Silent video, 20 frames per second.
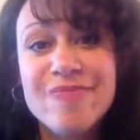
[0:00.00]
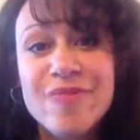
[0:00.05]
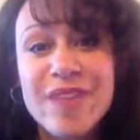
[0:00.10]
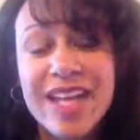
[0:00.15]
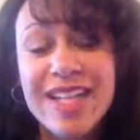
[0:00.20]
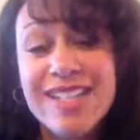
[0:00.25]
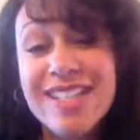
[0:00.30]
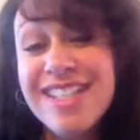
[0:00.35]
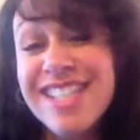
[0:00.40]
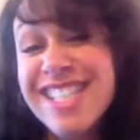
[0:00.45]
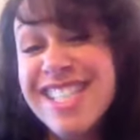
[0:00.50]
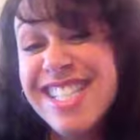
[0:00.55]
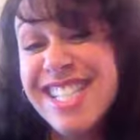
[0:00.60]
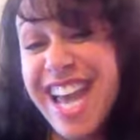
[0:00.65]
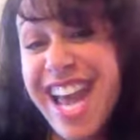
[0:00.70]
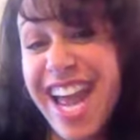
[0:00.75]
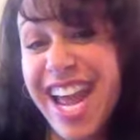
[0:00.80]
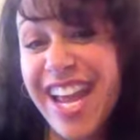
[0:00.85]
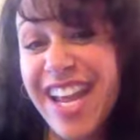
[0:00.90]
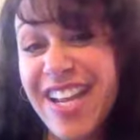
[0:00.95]
And to this
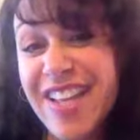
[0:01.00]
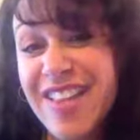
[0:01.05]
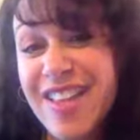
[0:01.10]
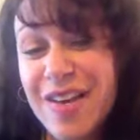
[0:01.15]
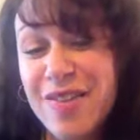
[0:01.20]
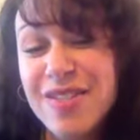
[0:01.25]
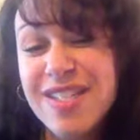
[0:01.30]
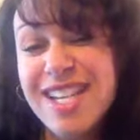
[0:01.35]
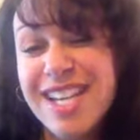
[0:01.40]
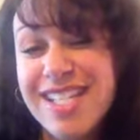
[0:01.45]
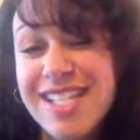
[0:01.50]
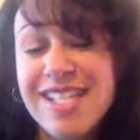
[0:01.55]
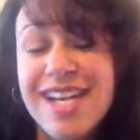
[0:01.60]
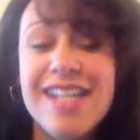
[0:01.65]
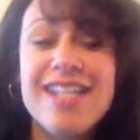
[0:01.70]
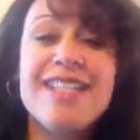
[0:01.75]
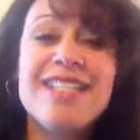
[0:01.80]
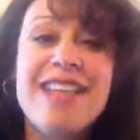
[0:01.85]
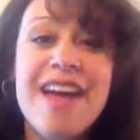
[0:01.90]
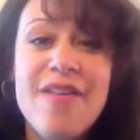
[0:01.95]
day, that was
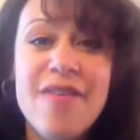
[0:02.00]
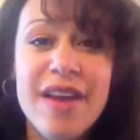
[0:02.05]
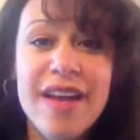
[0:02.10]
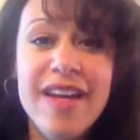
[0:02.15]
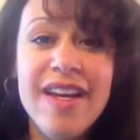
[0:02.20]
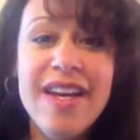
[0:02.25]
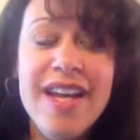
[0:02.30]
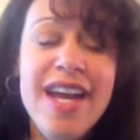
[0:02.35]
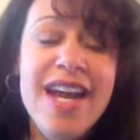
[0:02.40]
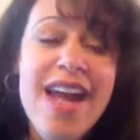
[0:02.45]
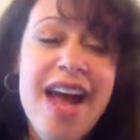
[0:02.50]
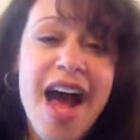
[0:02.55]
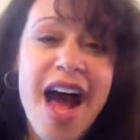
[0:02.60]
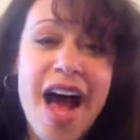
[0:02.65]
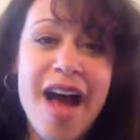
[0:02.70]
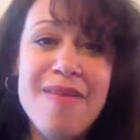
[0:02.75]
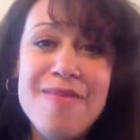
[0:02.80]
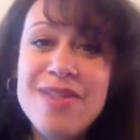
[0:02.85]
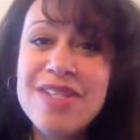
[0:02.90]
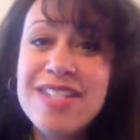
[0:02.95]
1997,
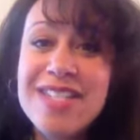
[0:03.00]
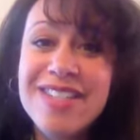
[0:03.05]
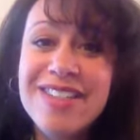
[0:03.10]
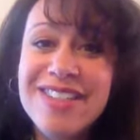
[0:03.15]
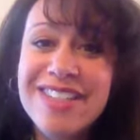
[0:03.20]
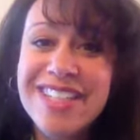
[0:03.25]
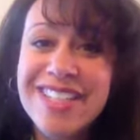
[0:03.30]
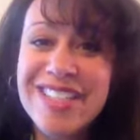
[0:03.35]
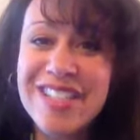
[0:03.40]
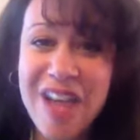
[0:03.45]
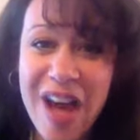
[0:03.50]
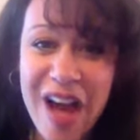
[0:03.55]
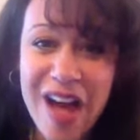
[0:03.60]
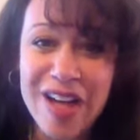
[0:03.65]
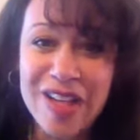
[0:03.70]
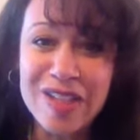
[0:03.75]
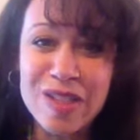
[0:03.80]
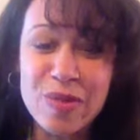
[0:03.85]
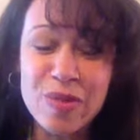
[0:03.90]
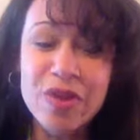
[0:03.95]
I'm still in
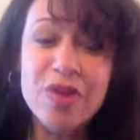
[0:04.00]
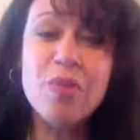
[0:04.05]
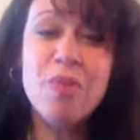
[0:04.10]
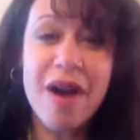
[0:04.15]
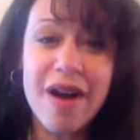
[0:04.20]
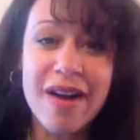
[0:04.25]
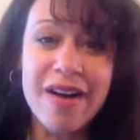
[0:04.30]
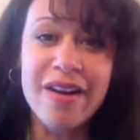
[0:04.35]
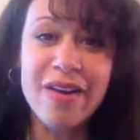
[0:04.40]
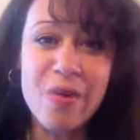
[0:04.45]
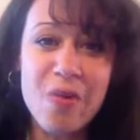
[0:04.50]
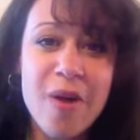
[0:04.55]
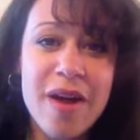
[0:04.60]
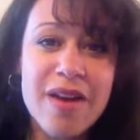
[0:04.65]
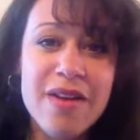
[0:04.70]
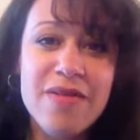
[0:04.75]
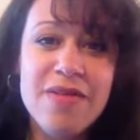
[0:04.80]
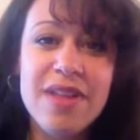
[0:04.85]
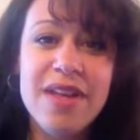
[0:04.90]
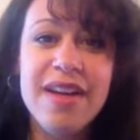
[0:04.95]
touch with Mark, one
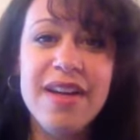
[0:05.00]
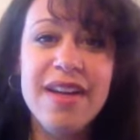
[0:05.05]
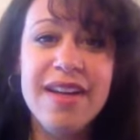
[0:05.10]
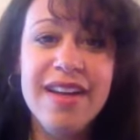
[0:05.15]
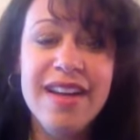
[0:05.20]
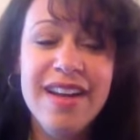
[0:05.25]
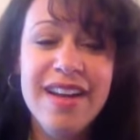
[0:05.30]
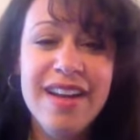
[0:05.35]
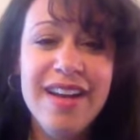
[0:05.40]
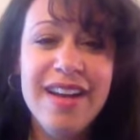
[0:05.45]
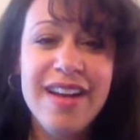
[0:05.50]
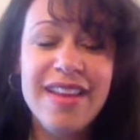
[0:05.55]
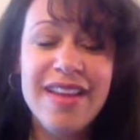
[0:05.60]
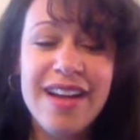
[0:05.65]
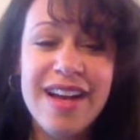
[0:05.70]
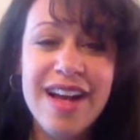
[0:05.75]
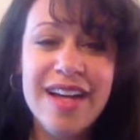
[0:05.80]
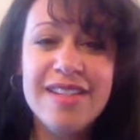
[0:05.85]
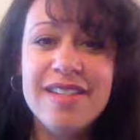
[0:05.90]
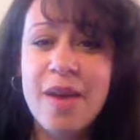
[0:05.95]
of the
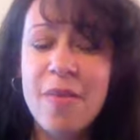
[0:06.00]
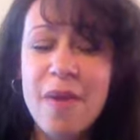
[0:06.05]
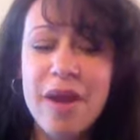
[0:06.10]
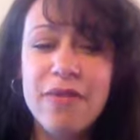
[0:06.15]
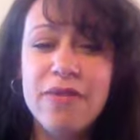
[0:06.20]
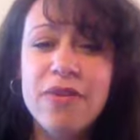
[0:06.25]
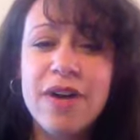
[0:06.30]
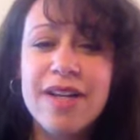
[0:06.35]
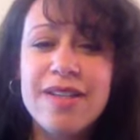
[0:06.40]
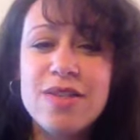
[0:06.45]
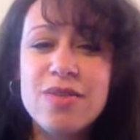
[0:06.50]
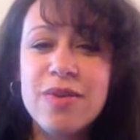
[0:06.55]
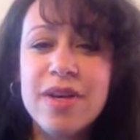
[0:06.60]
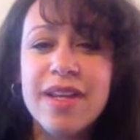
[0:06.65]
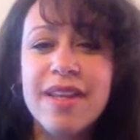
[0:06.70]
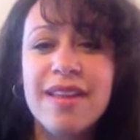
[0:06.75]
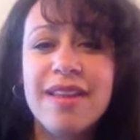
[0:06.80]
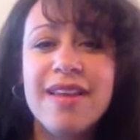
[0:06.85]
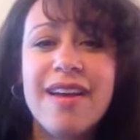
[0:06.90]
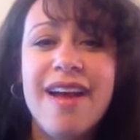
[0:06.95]
guys I made friends with